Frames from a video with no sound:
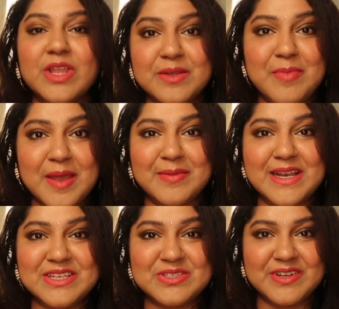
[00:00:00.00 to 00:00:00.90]
with
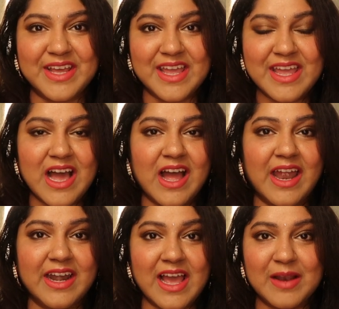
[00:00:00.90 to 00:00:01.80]
Maybelline today,
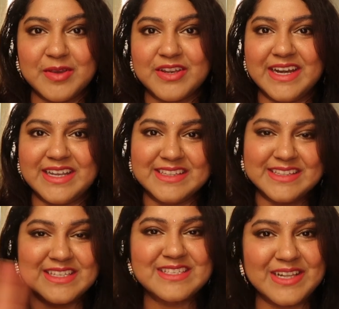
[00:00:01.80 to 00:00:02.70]
and I'll be creating
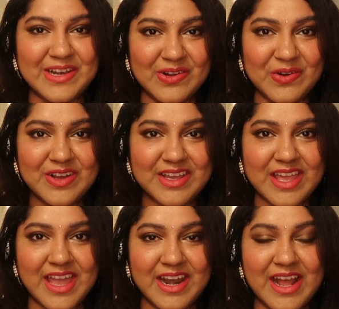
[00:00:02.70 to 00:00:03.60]
this look.
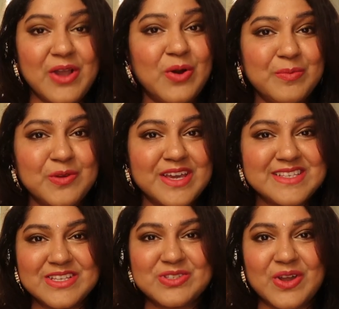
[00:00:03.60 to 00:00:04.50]
And I hope you
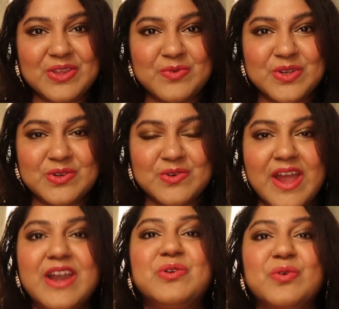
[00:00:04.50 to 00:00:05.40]
guys enjoy the video,
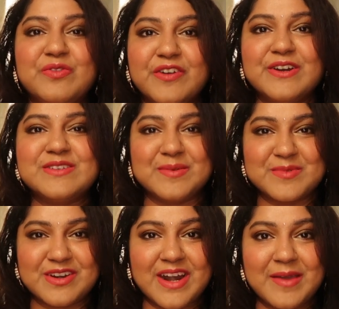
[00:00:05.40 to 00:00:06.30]
and don't forget to
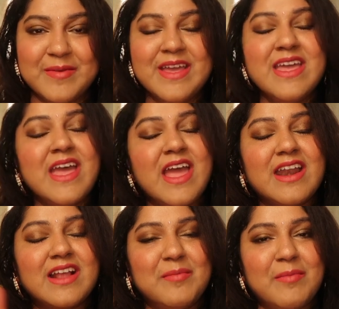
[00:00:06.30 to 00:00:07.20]
subscribe
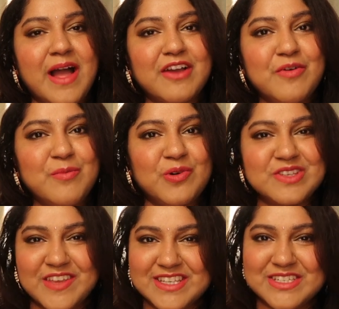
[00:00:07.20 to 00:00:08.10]
and come back for
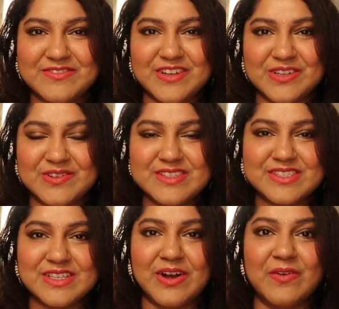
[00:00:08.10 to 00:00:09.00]
more festive videos.
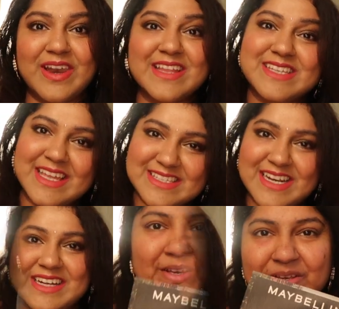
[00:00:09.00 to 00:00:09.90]
So let's get
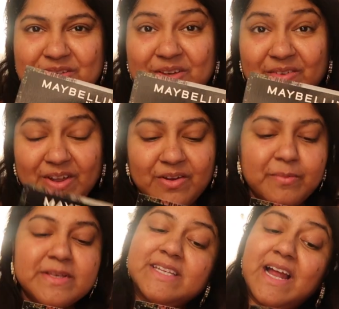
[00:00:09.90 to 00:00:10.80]
started. So we're going
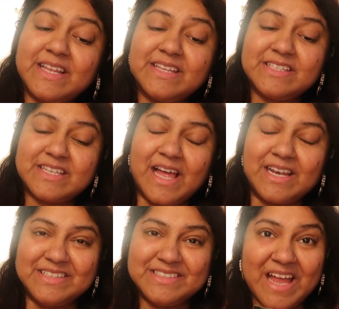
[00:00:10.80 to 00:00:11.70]
to be starting the challenge,